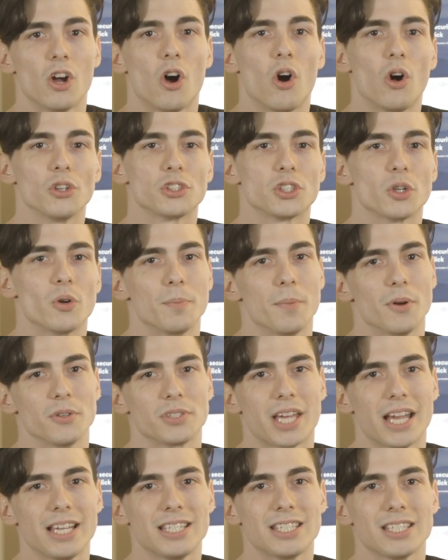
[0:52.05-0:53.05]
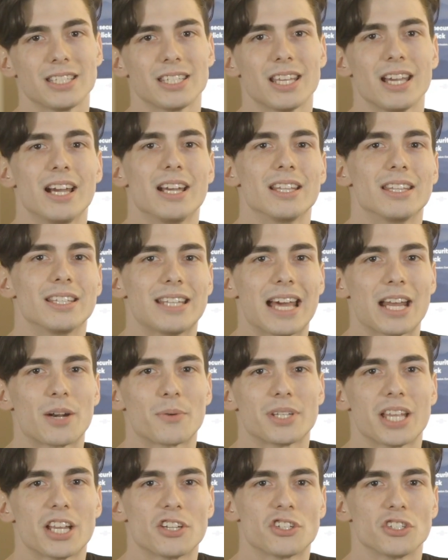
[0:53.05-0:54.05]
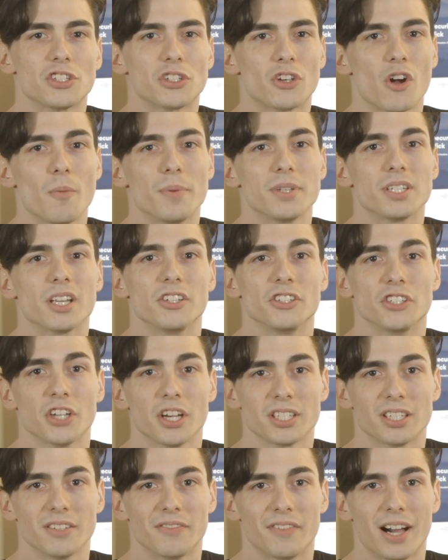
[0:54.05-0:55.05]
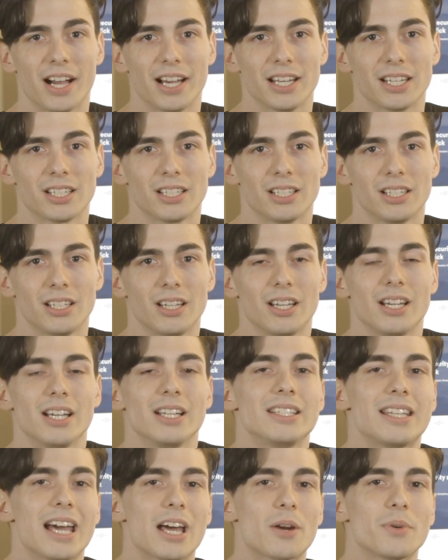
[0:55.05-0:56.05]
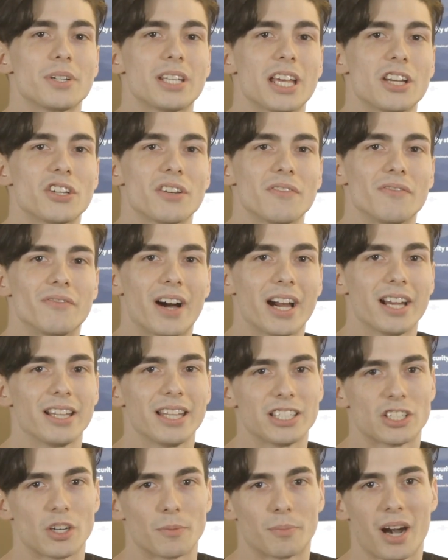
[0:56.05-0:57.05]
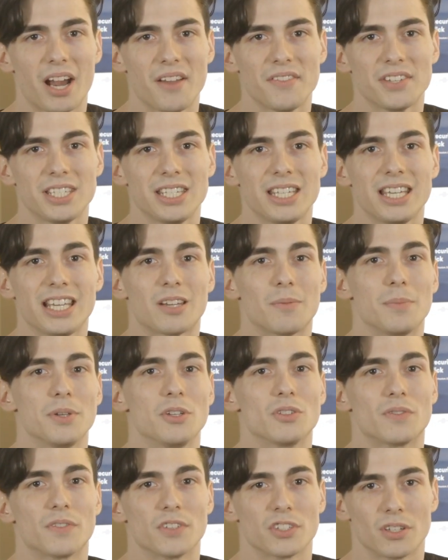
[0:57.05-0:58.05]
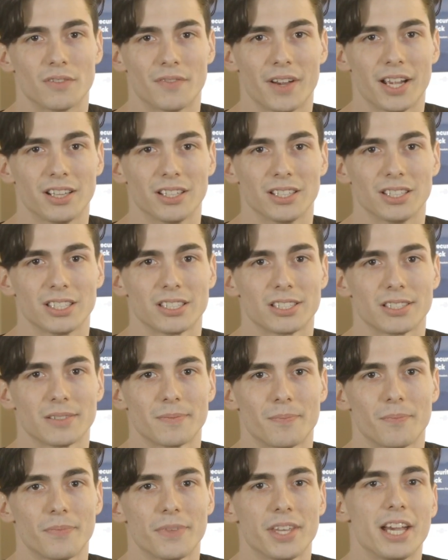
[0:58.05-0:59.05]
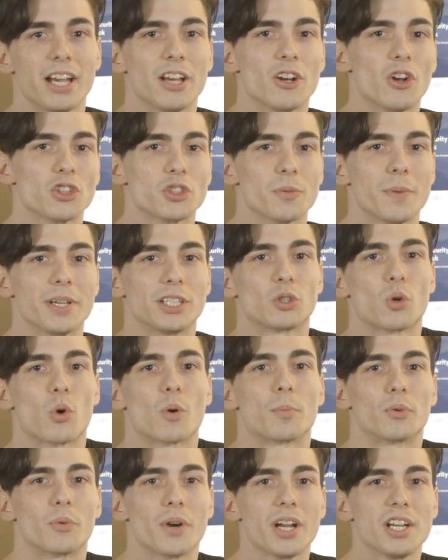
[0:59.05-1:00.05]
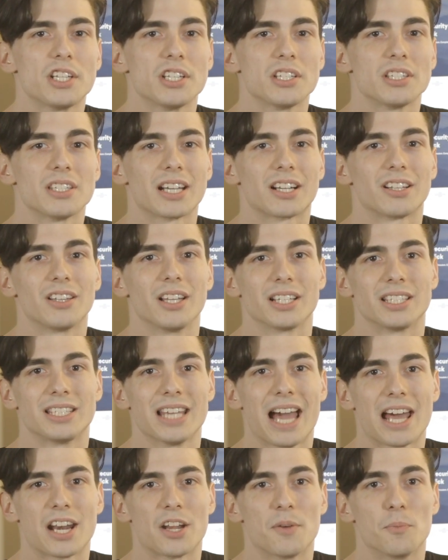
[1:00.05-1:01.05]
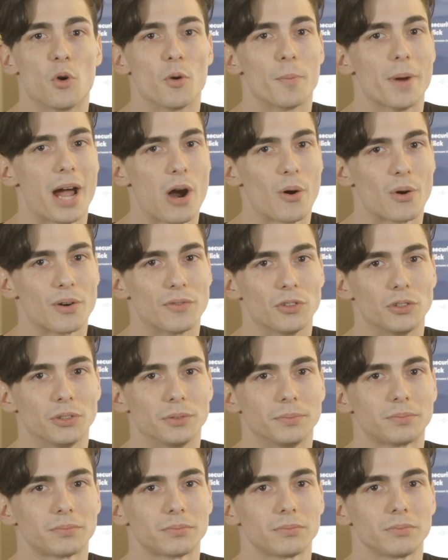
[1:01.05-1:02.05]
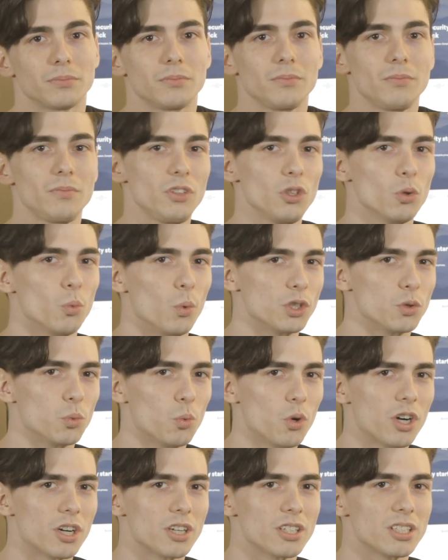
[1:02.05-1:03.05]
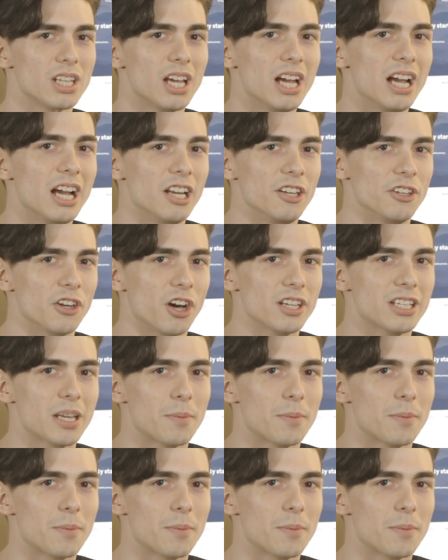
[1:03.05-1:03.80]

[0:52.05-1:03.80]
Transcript: Also, in most cases, the data retention scope is unjustified. Data retention violates our privacy and can be used for surveillance. It also makes corporations that collect data more powerful. What's worse, non